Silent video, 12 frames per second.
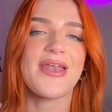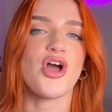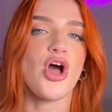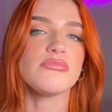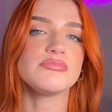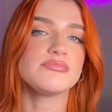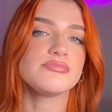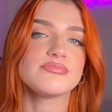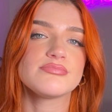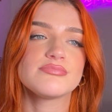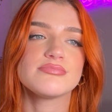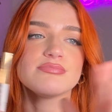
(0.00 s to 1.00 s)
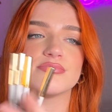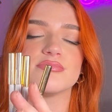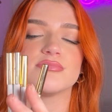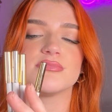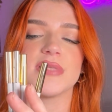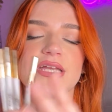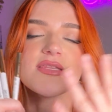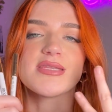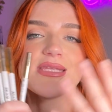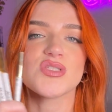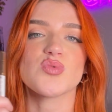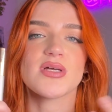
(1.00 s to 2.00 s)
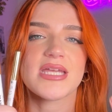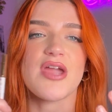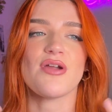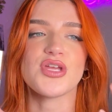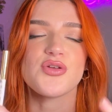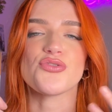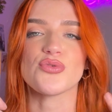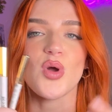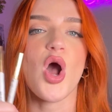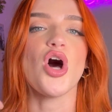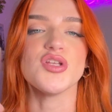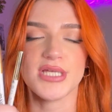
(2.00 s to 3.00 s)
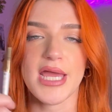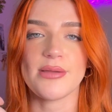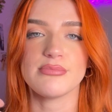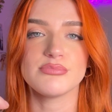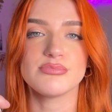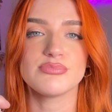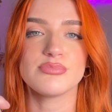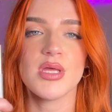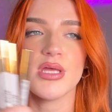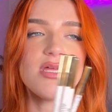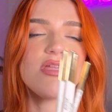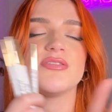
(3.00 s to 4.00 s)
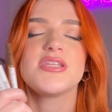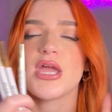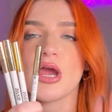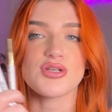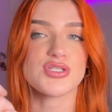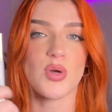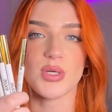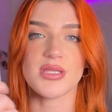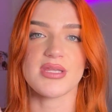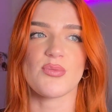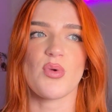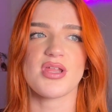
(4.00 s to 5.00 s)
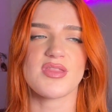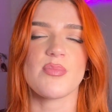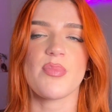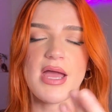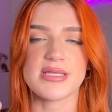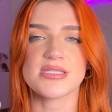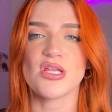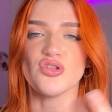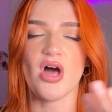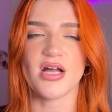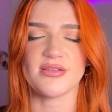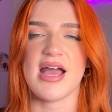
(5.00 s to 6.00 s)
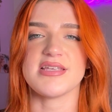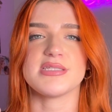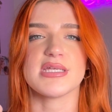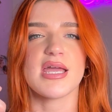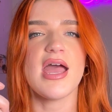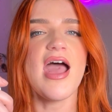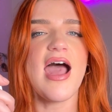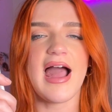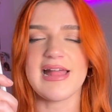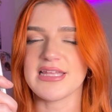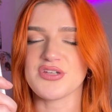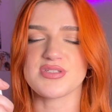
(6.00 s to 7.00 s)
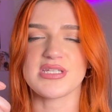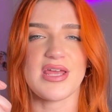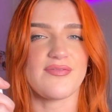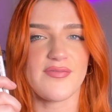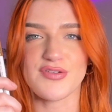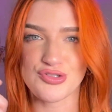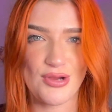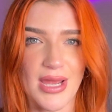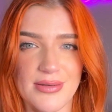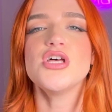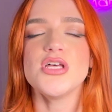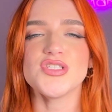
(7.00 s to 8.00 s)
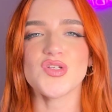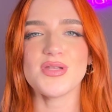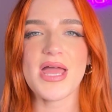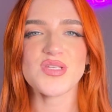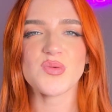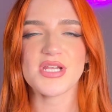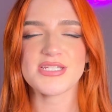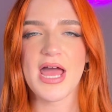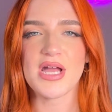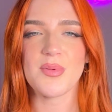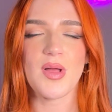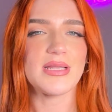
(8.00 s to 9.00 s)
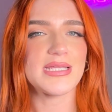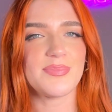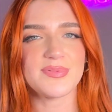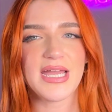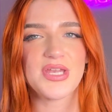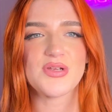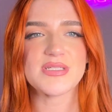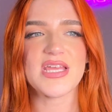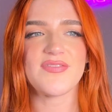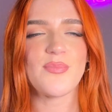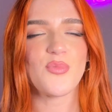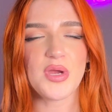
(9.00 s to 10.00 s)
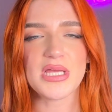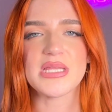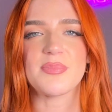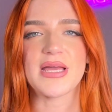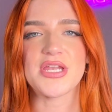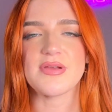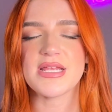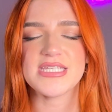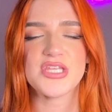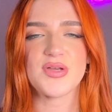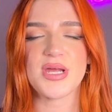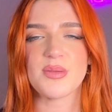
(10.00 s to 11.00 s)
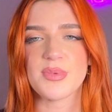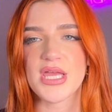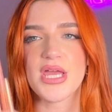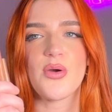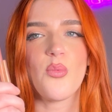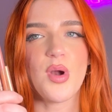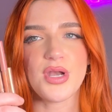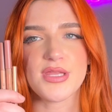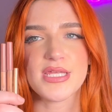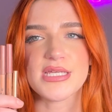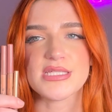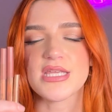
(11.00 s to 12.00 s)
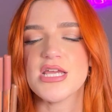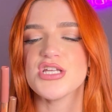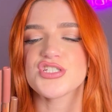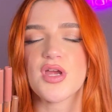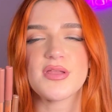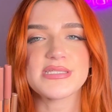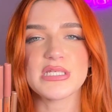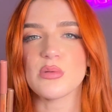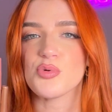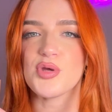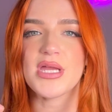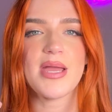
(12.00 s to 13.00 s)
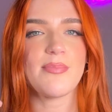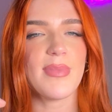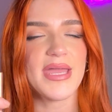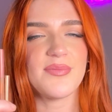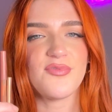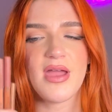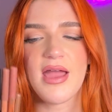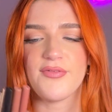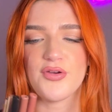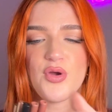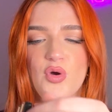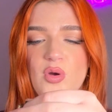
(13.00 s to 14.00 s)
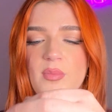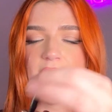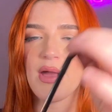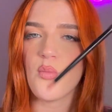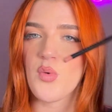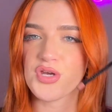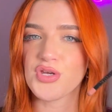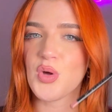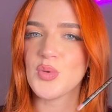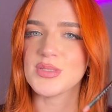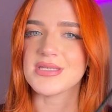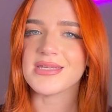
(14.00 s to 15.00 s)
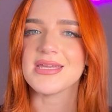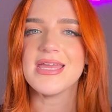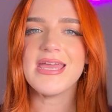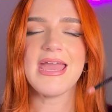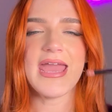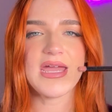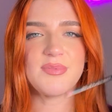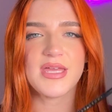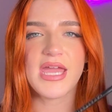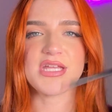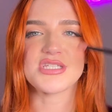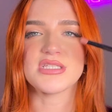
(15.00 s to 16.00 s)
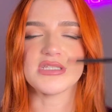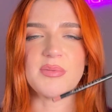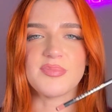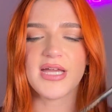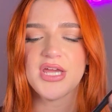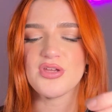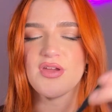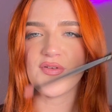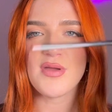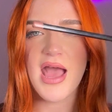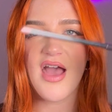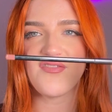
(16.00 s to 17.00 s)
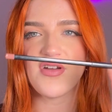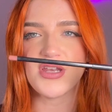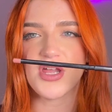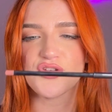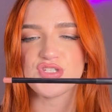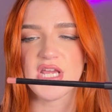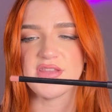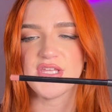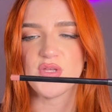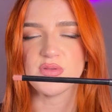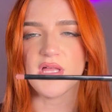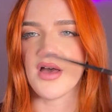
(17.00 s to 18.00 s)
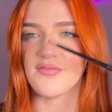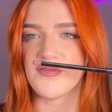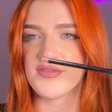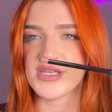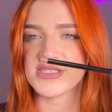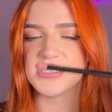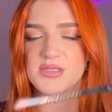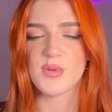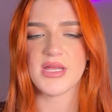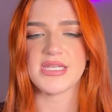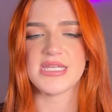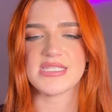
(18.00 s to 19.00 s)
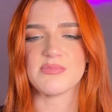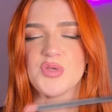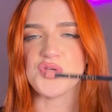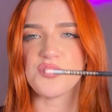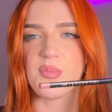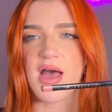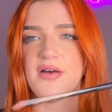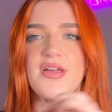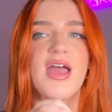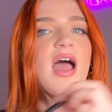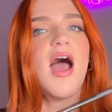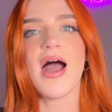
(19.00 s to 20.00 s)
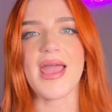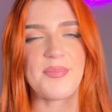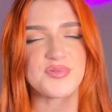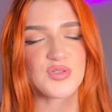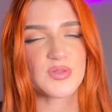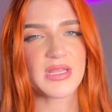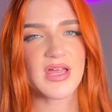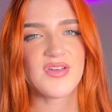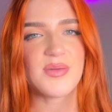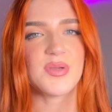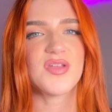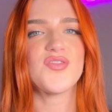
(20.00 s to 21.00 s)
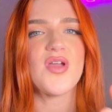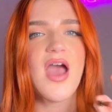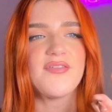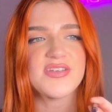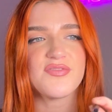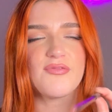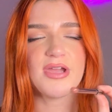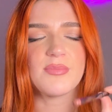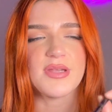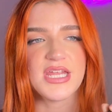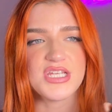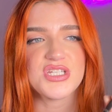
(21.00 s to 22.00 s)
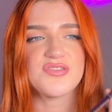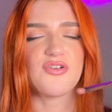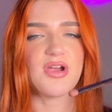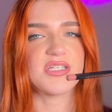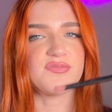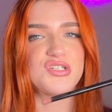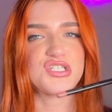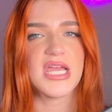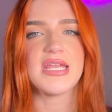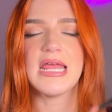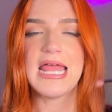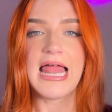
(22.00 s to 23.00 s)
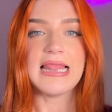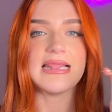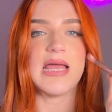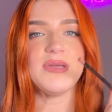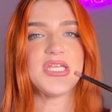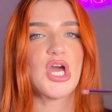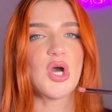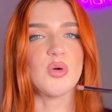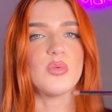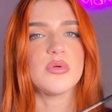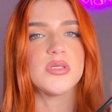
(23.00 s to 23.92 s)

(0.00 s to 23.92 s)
all. Like, these will carry you through all day. They are so good. Like one of the best long-lasting eyeliners that I've ever tried. So next we're going to talk about lip liners. If I'm wearing a lip liner, it's either going to be one of these. Charlotte Tilbury Makeup Forever or my one and only ABH lip liner. If you have another shade that you love of this one is Muted Mauve. I absolutely love it. But if you have a different recommendation for a different shade, let me know.